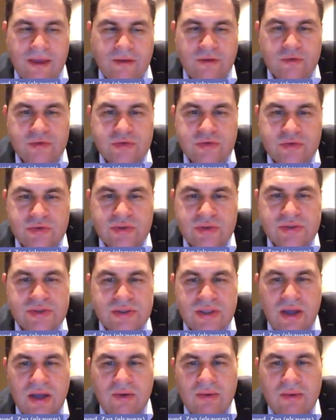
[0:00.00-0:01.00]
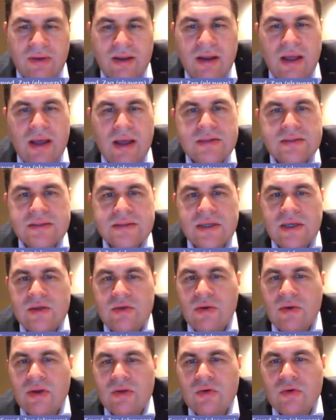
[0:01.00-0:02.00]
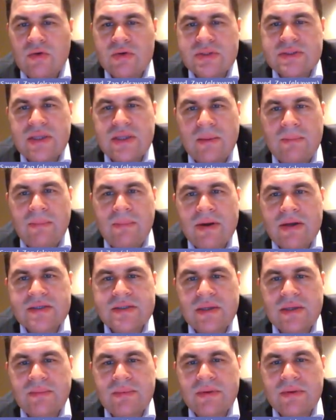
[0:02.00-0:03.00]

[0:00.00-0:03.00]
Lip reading: new students in our class, you can go step by step.